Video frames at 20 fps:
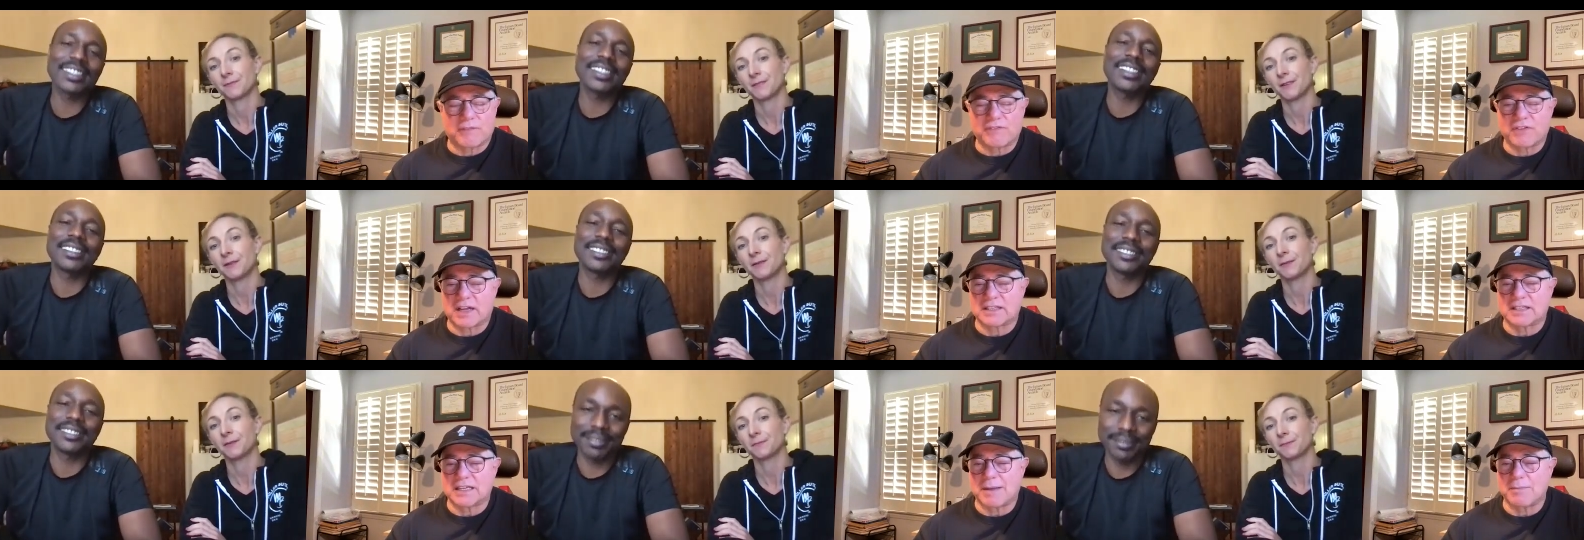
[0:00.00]
Speaker 1: I
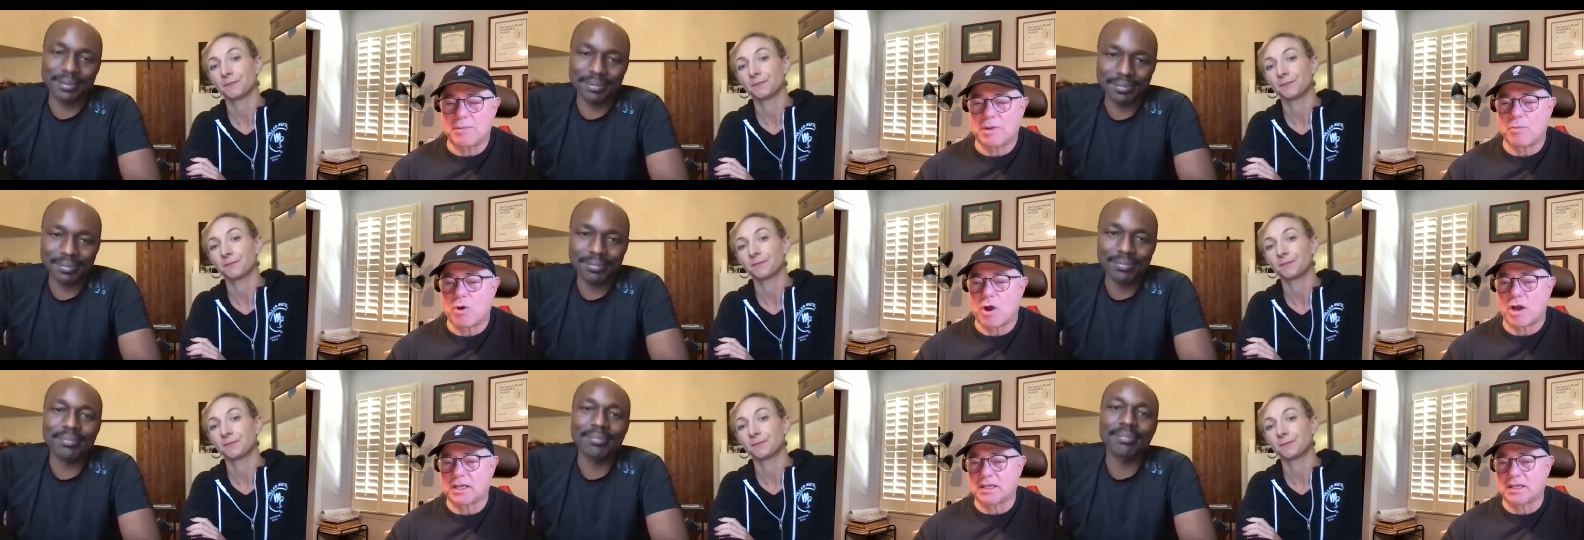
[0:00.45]
forget the name of the
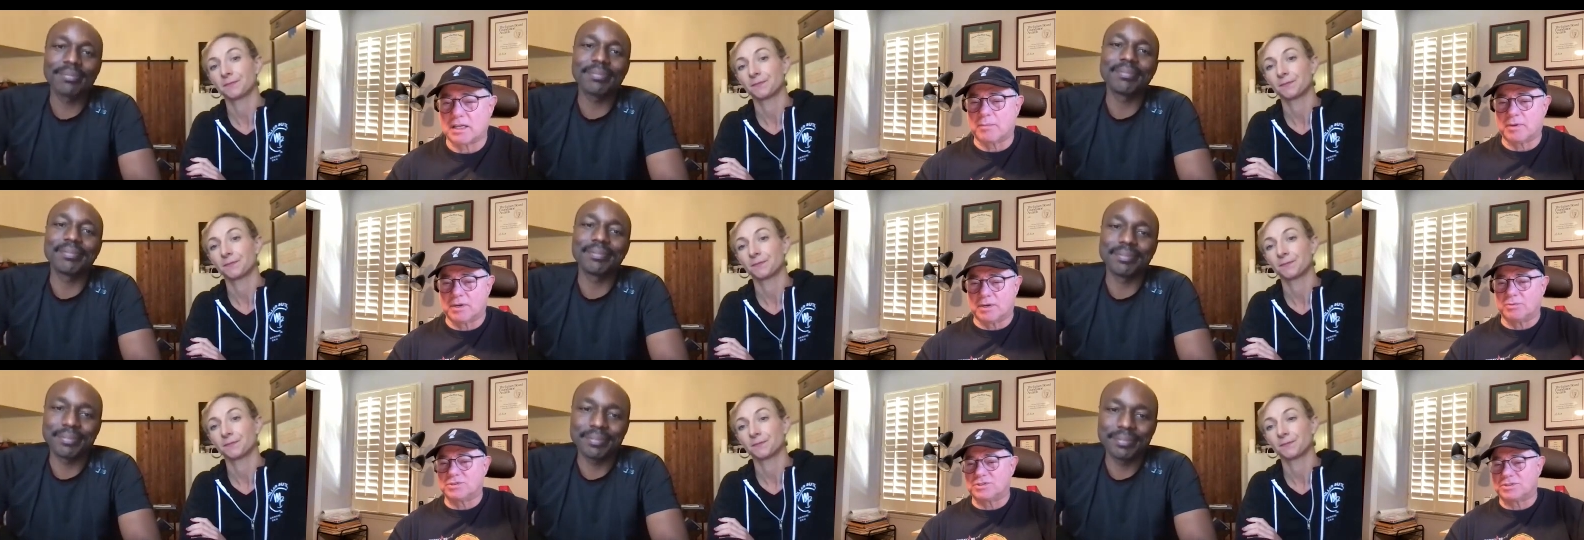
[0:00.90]
market there,
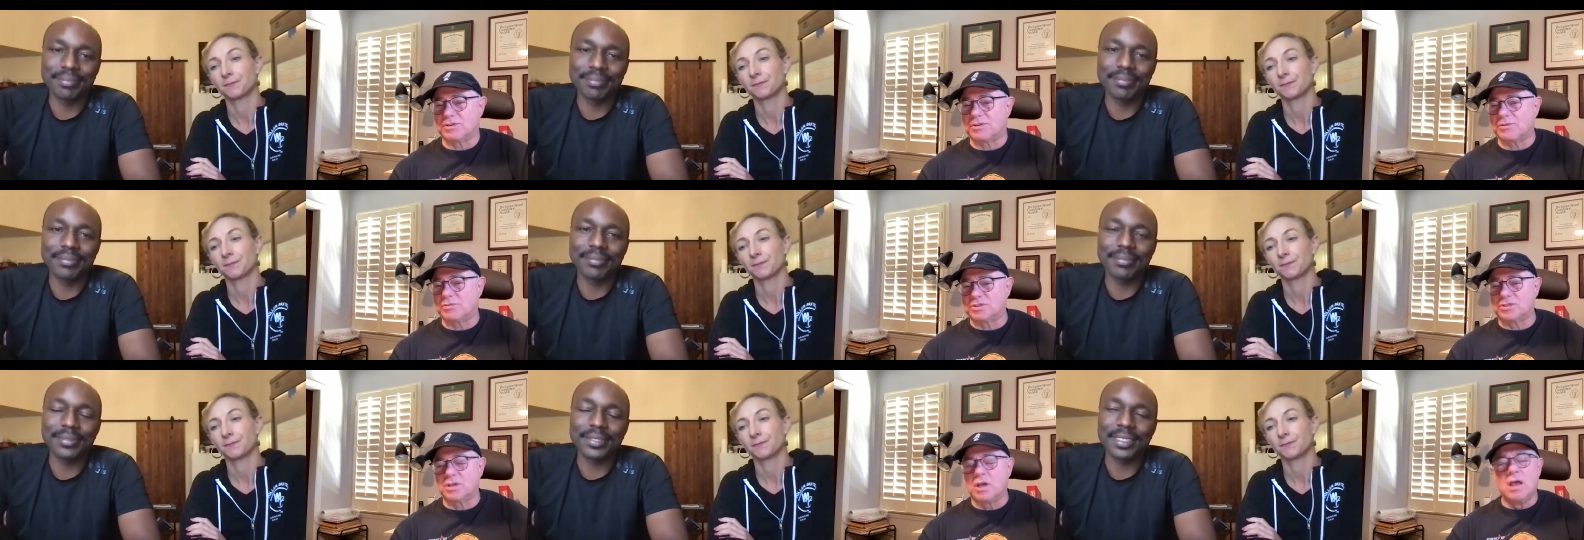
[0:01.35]
but it was it
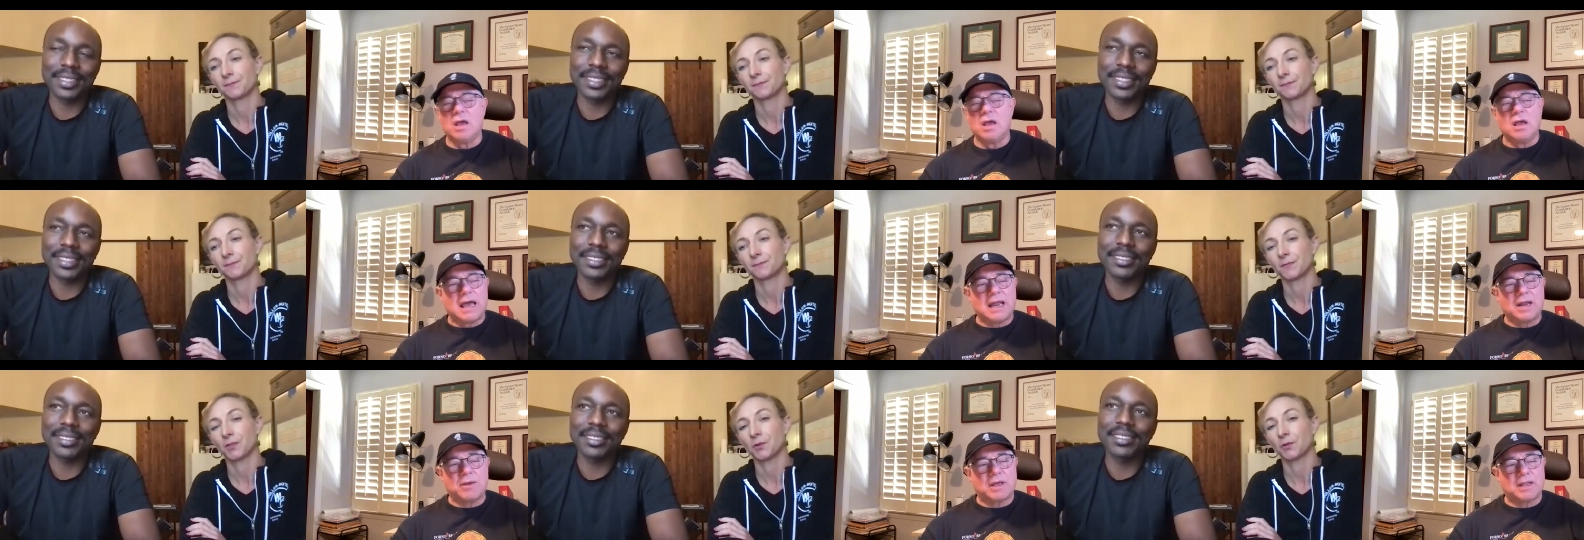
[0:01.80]
was
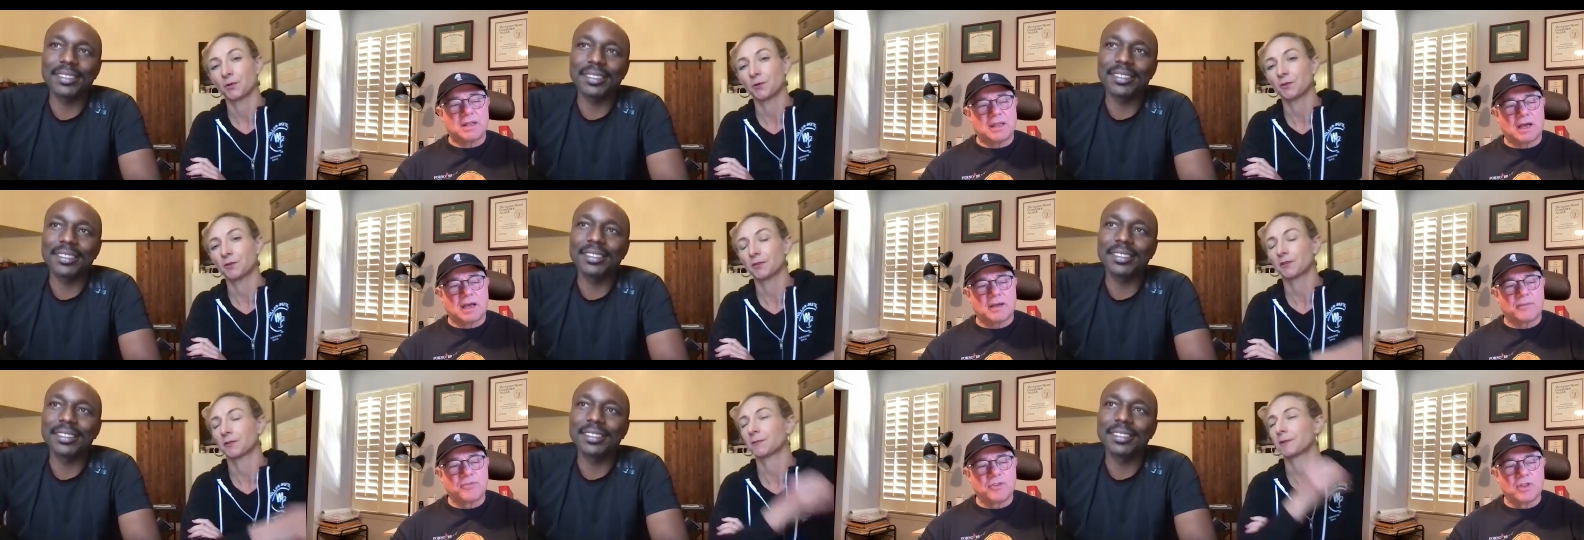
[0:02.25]
anyway.
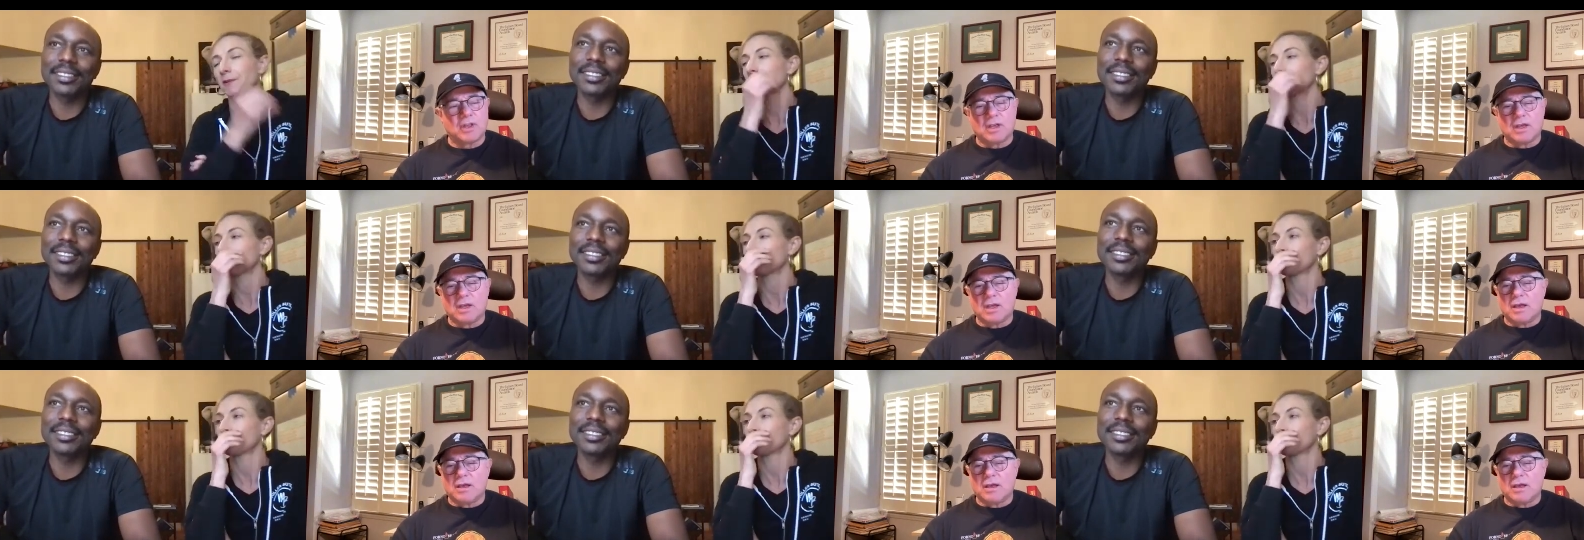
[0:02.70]
The, little market,